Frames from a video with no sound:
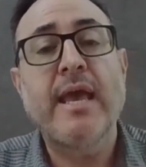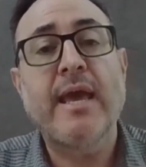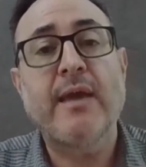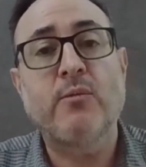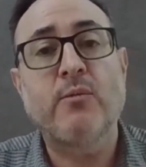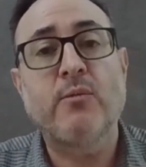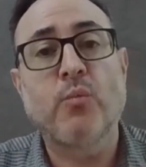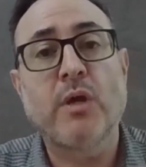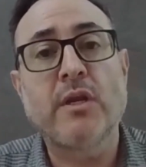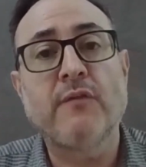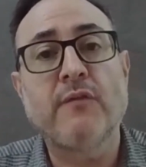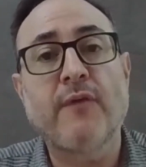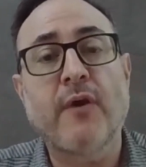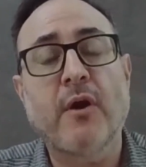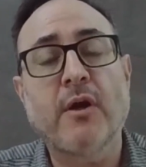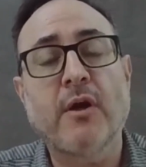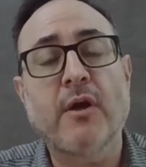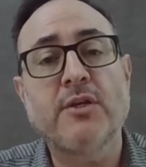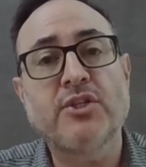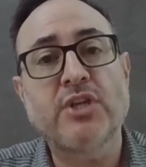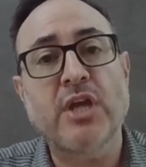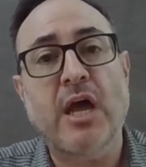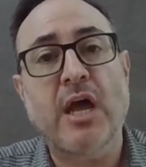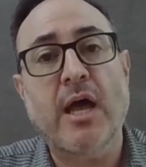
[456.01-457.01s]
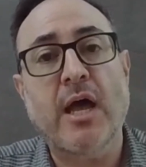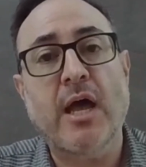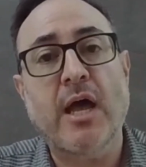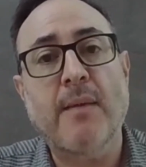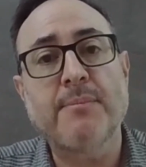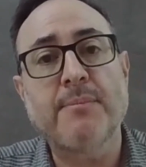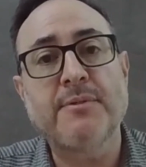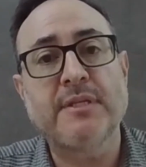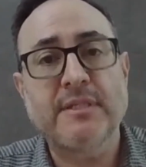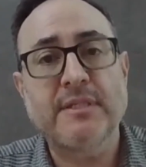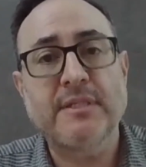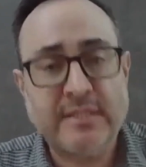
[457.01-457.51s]
And one of our
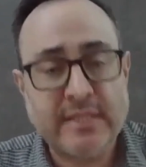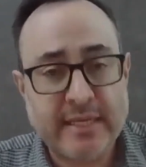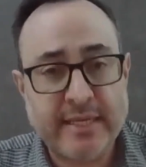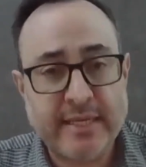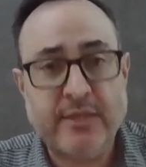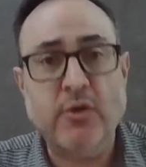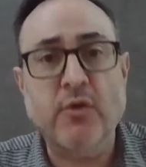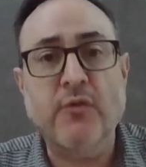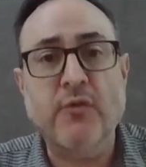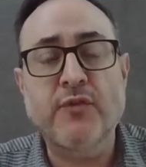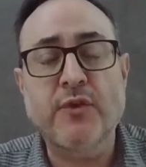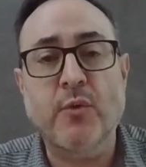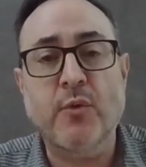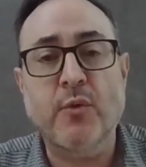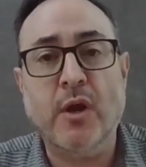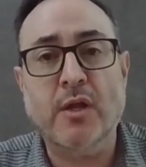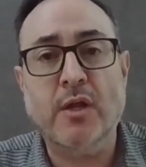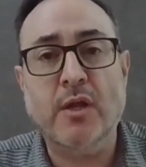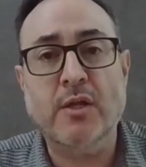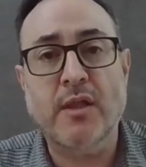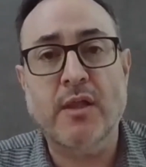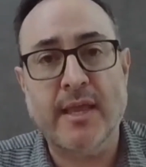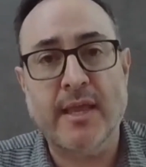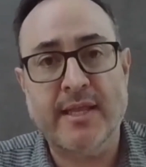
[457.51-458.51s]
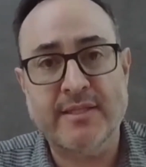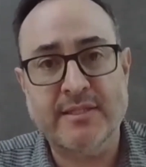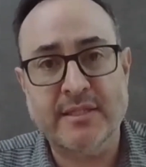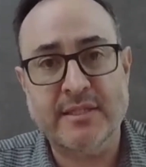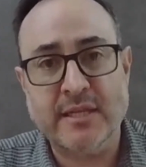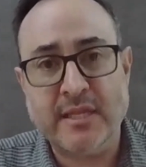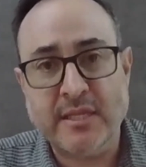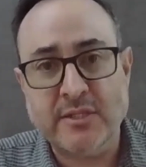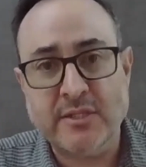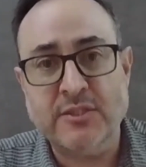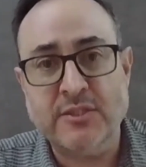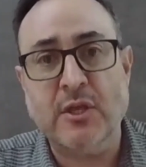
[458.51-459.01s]
jobs is to interview our clients
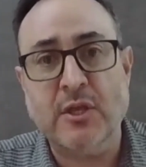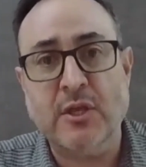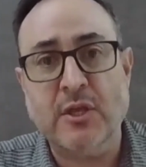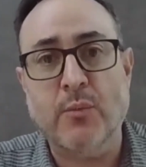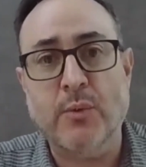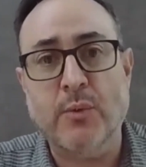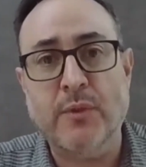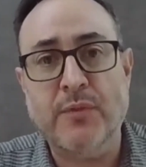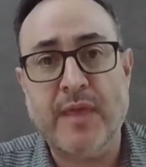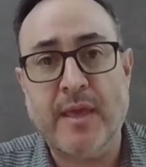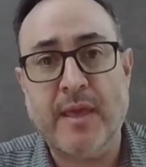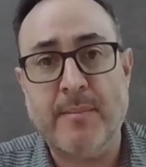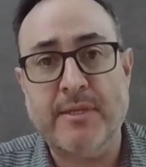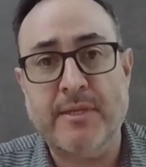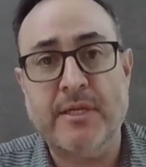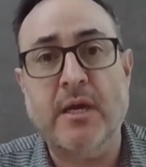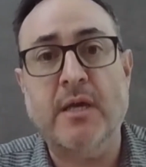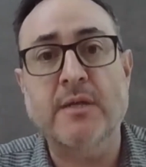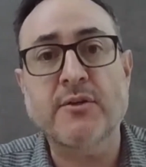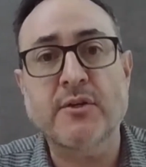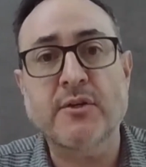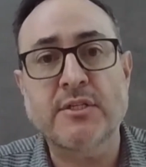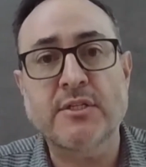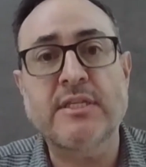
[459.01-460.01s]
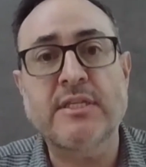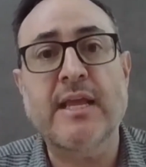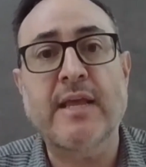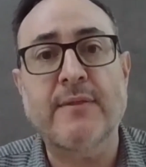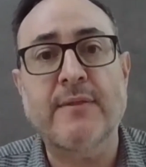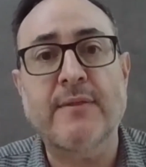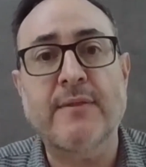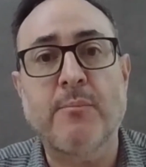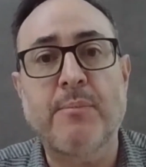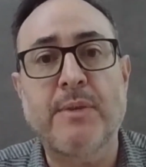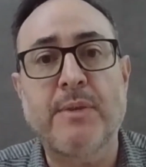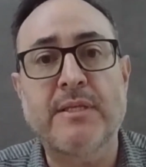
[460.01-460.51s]
and consult with them and
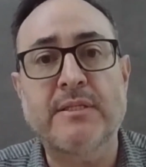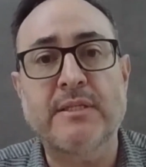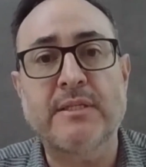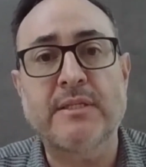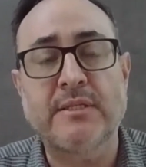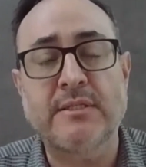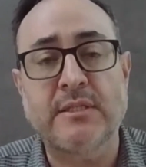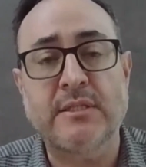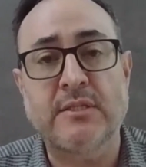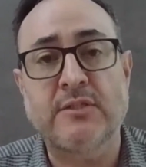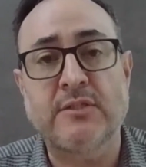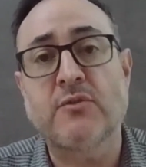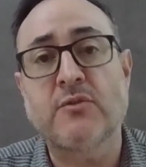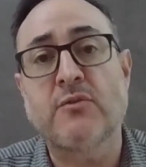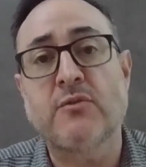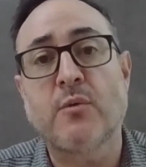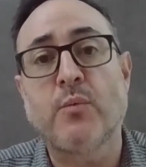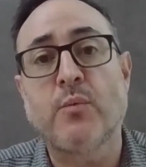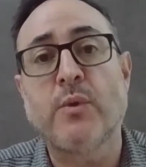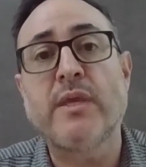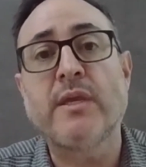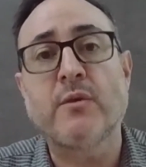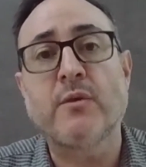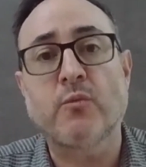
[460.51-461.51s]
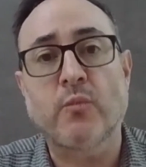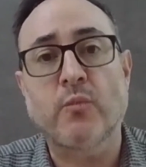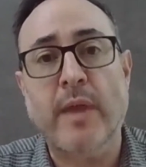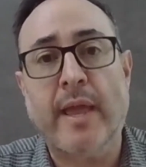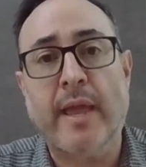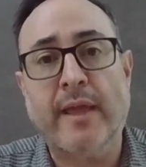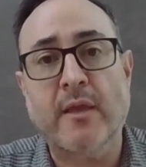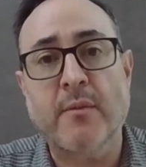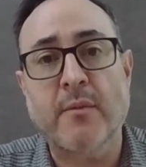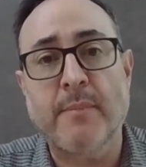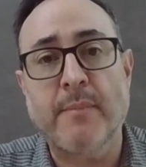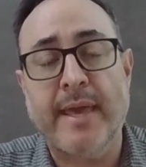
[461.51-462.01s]
understand their businesses so that we can
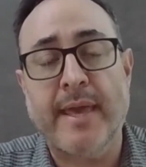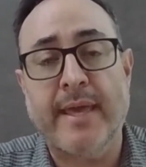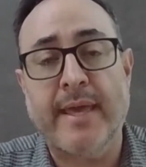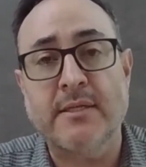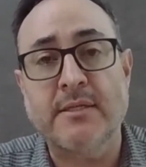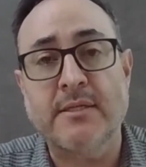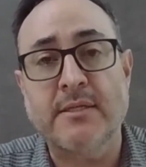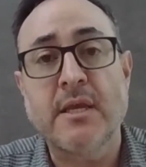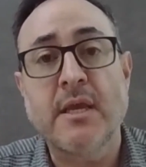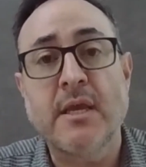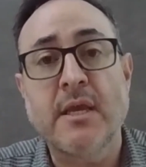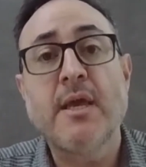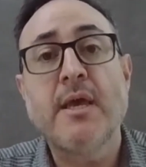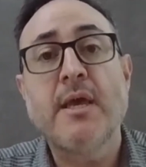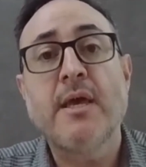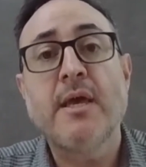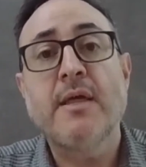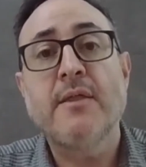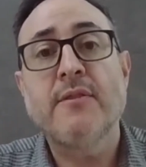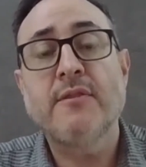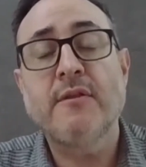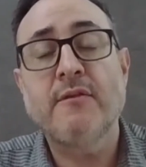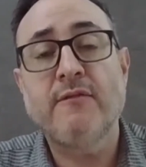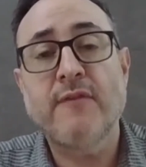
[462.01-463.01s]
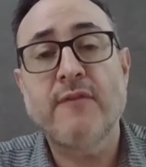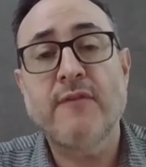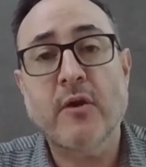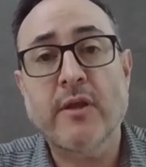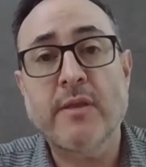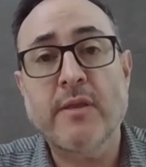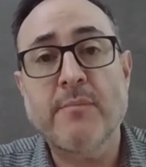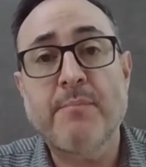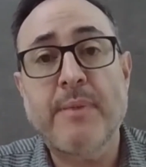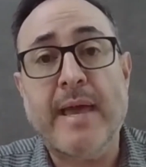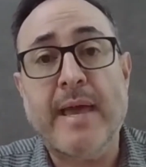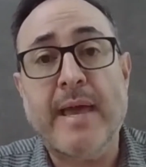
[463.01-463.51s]
recommend the
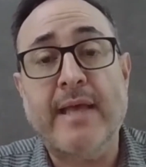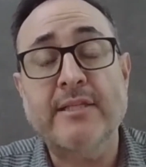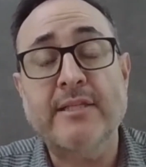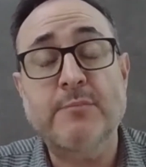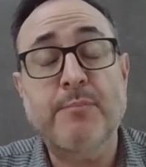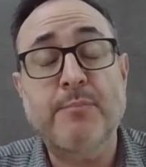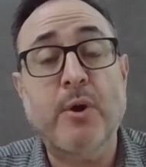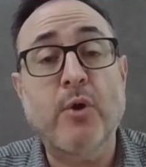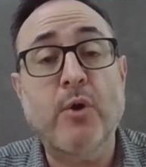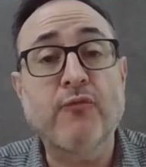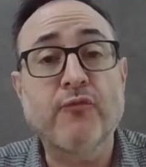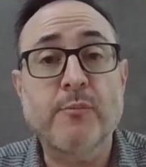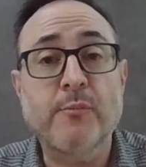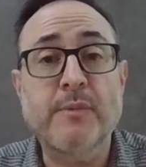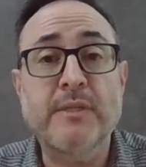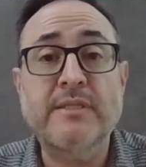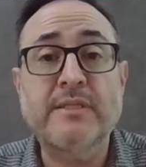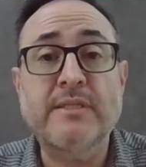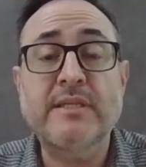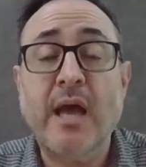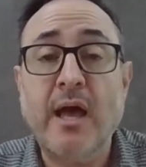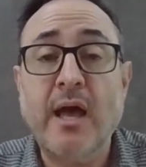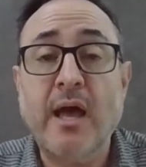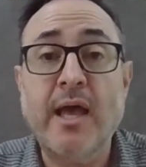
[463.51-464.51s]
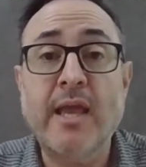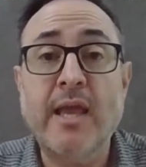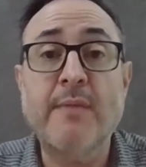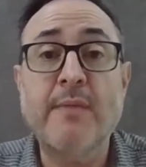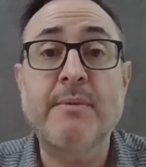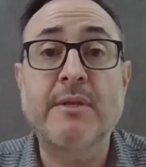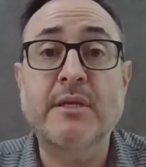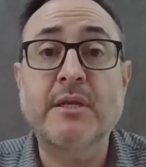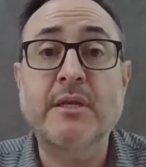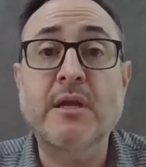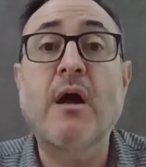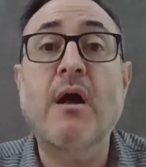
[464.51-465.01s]
very best, both from a
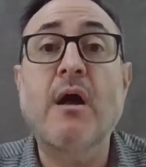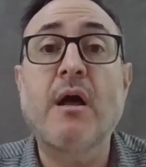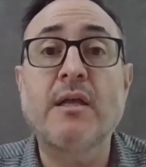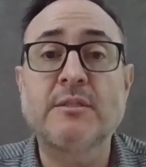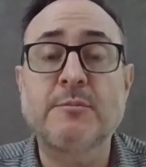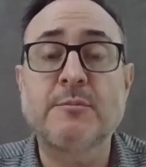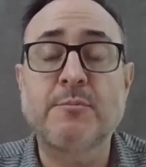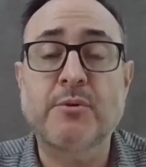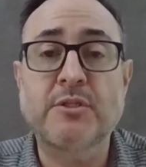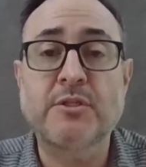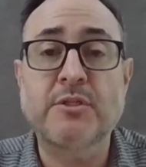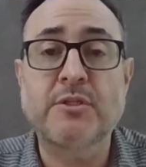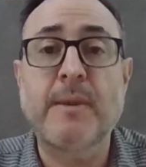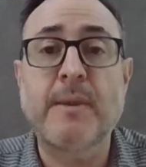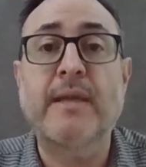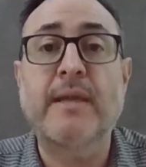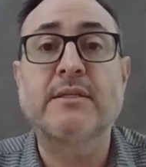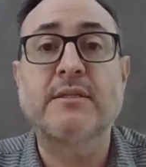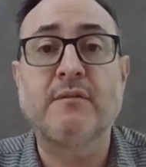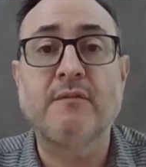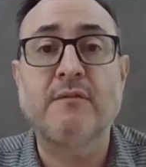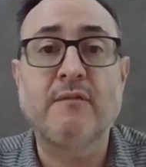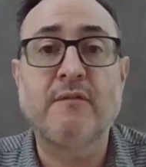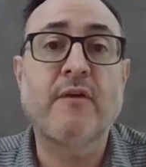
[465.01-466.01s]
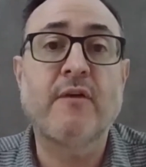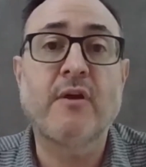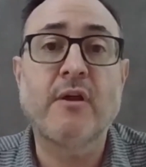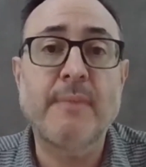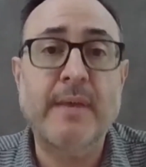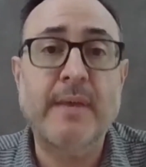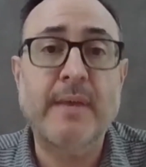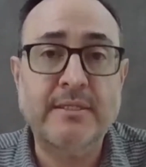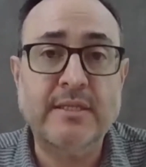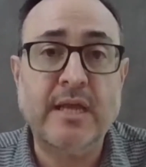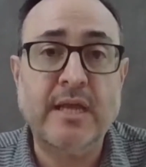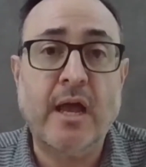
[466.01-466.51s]
time and cost perspective, the very
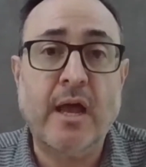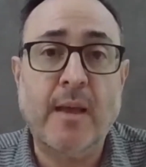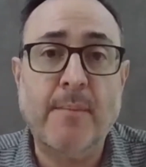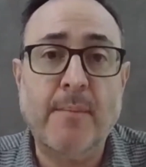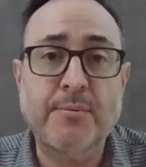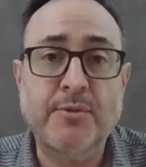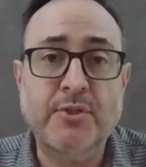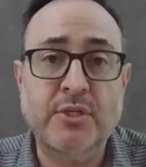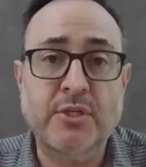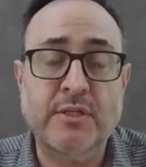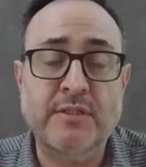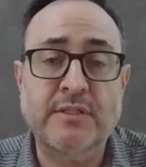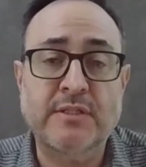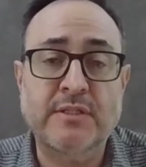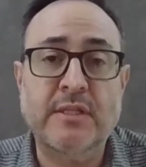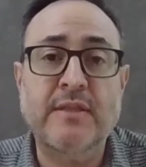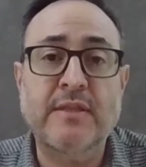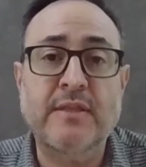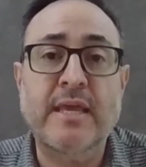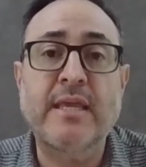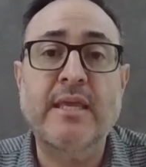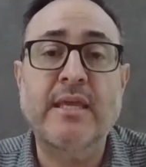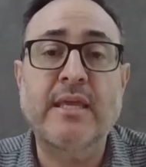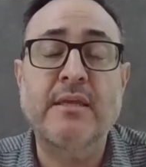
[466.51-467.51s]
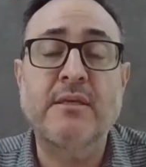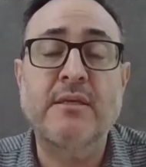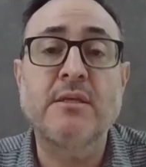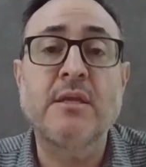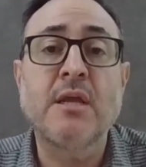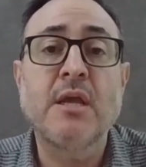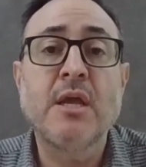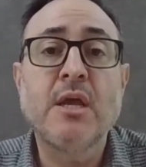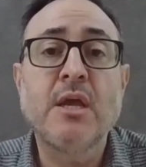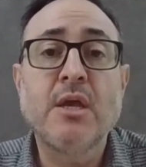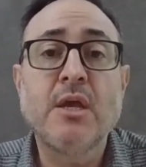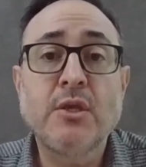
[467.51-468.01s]
best options that they
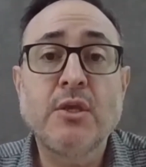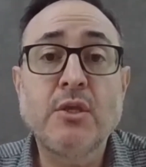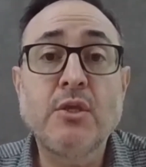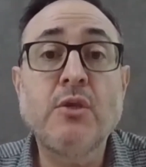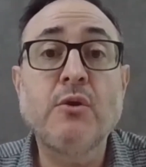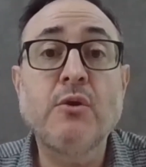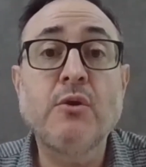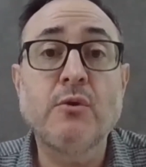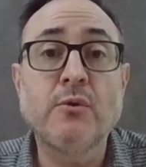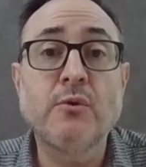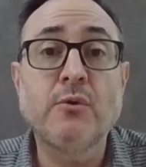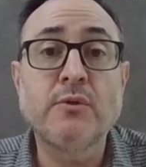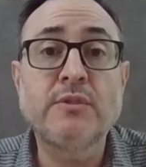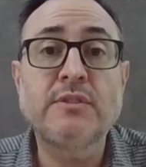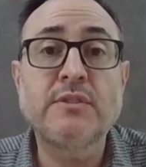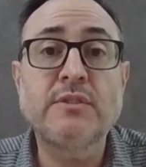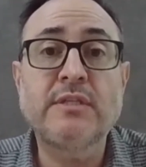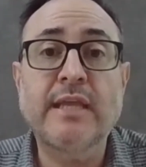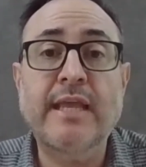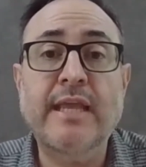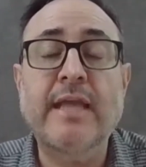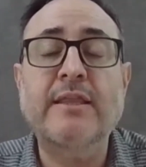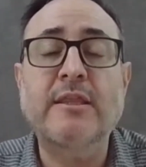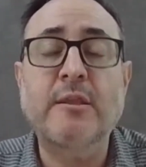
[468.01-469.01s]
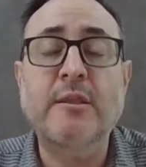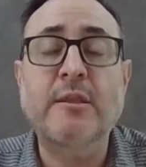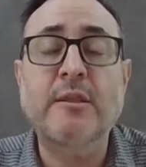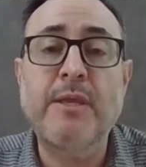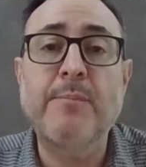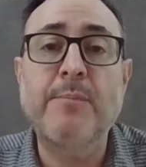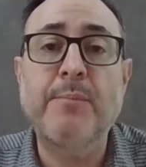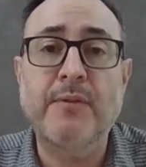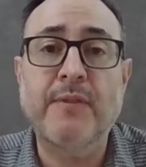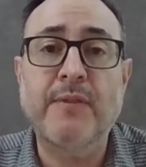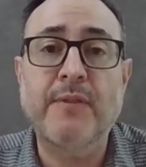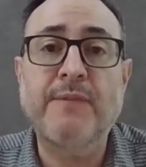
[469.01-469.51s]
can use to get the
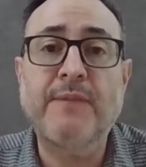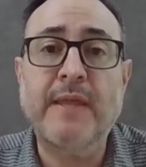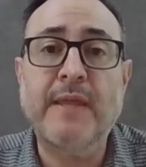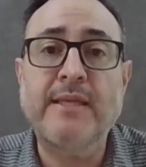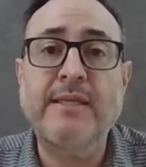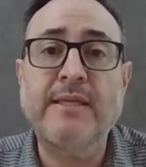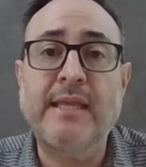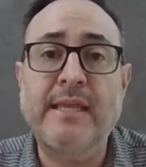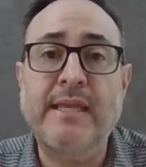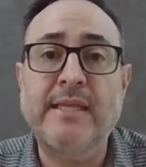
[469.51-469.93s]
people that they